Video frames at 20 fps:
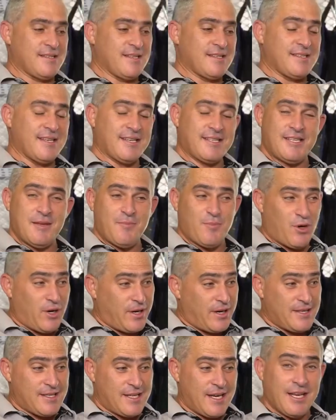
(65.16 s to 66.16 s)
is the
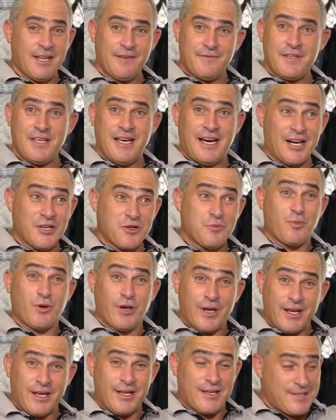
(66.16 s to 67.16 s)
60-pocket NFT
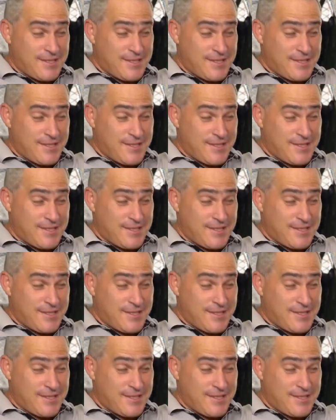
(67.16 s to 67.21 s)
hydroponic